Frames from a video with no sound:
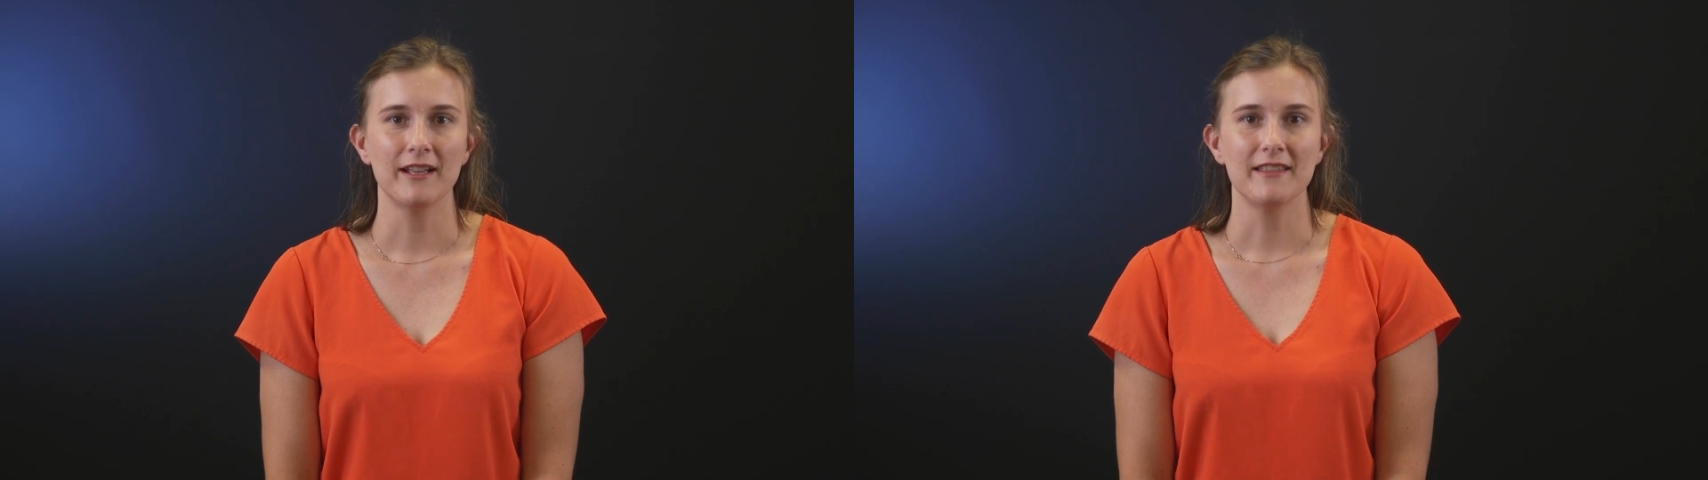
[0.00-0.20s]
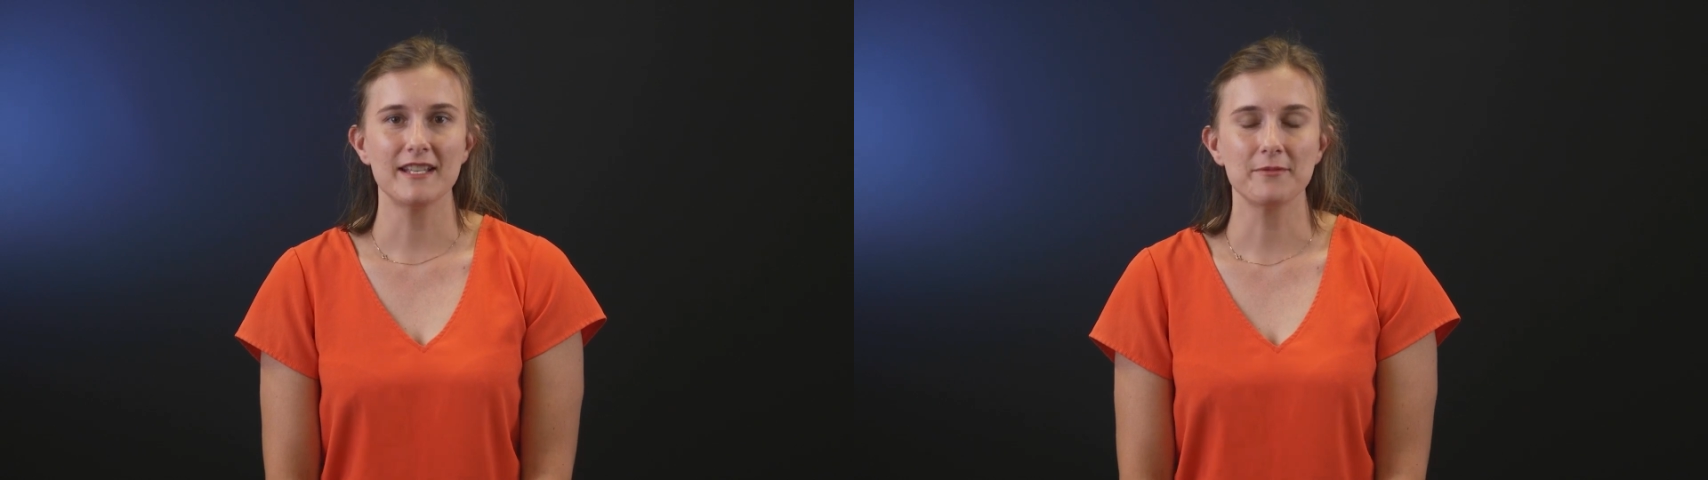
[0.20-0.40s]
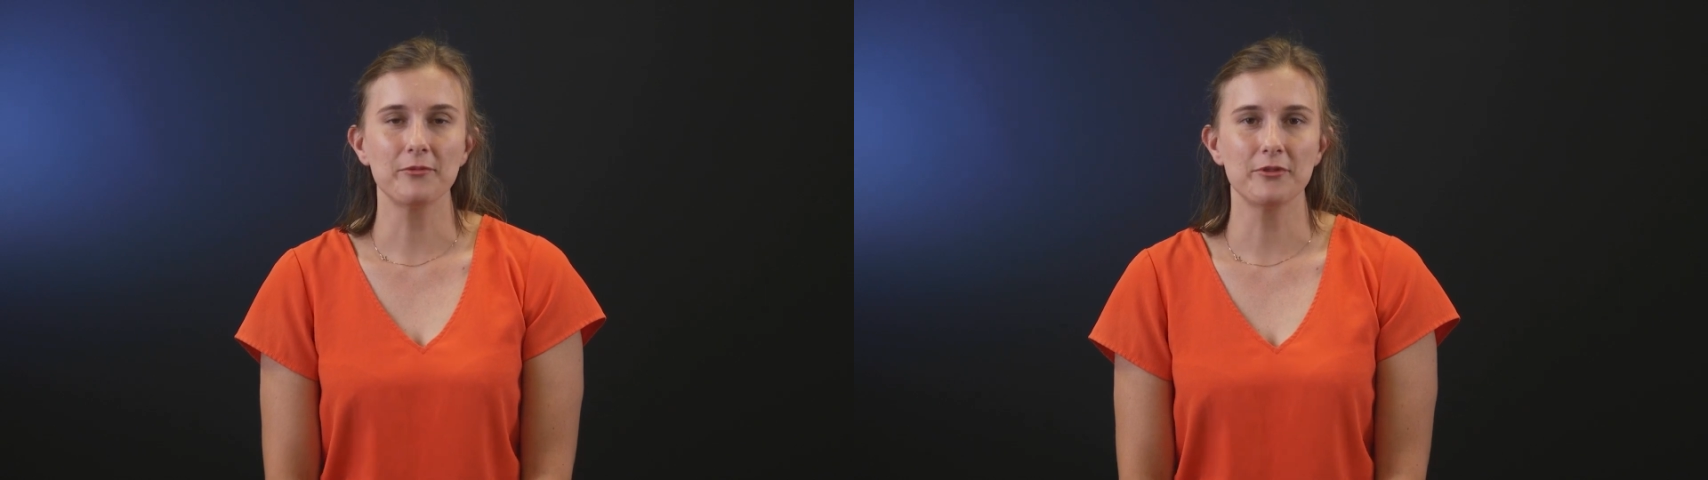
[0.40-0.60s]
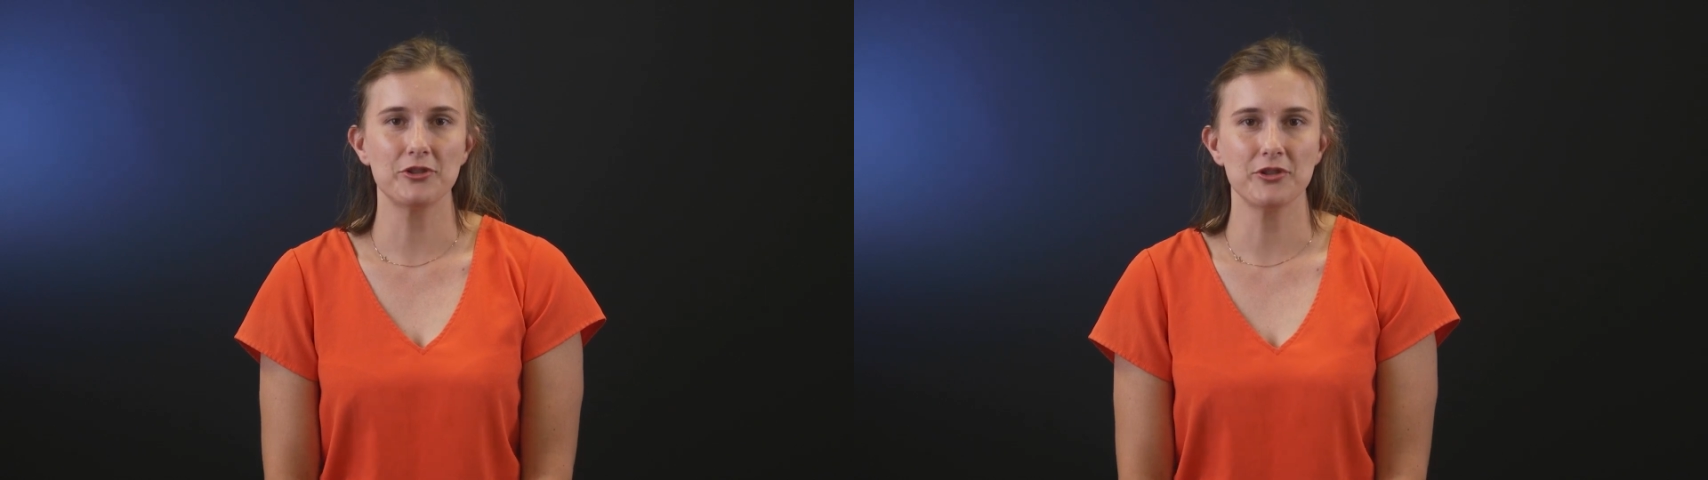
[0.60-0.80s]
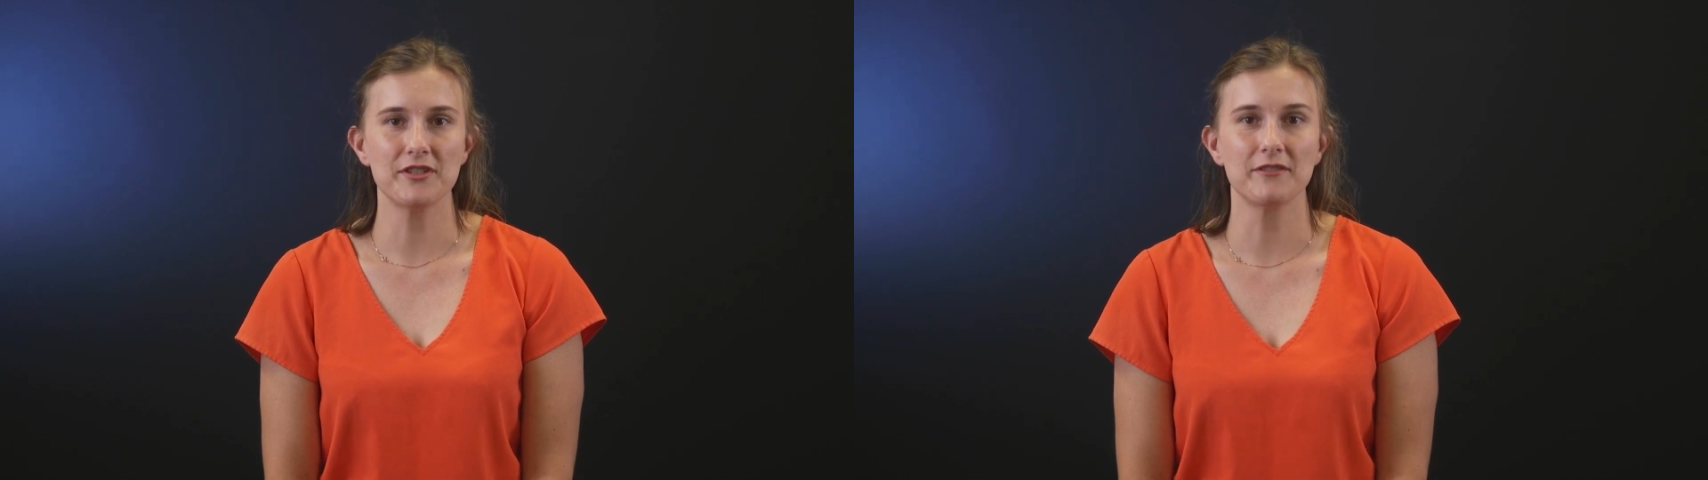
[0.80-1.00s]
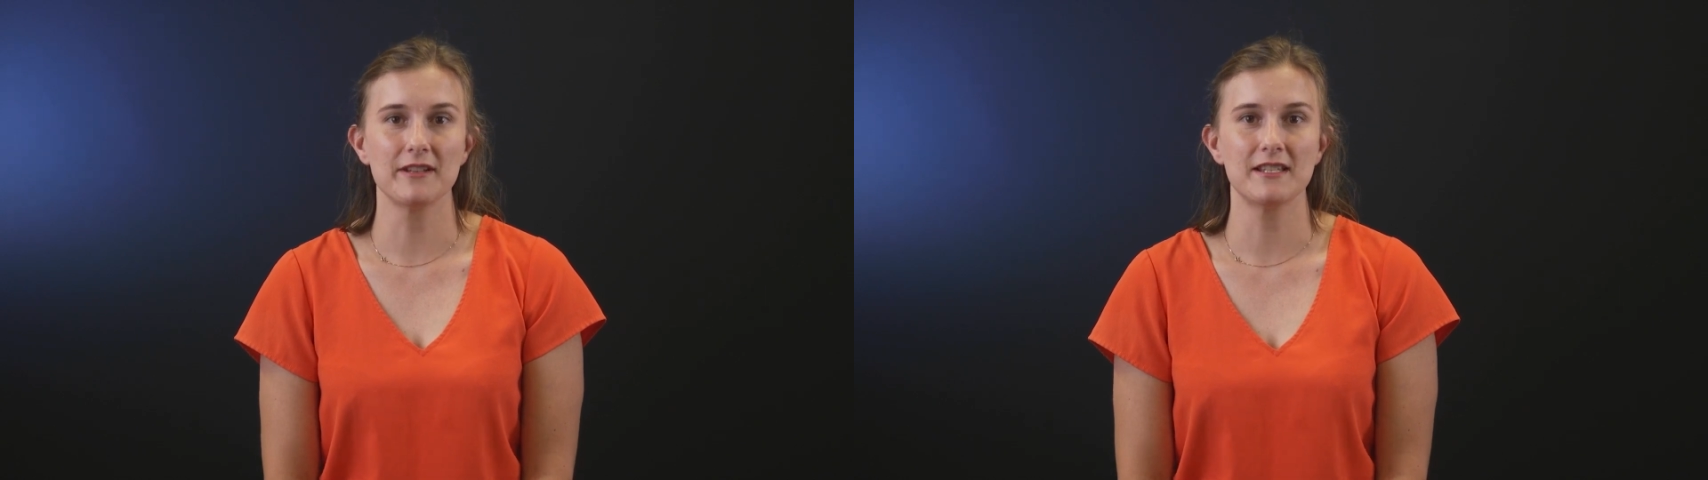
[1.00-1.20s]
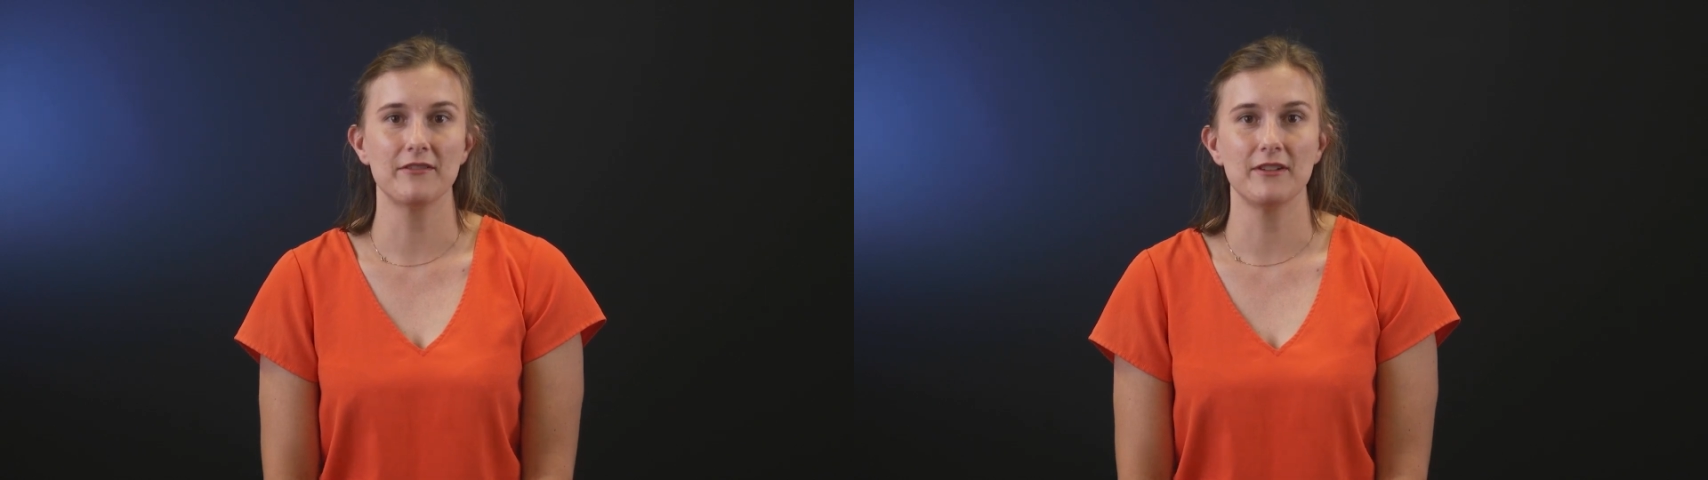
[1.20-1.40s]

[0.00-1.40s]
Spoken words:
This will reduce the risk of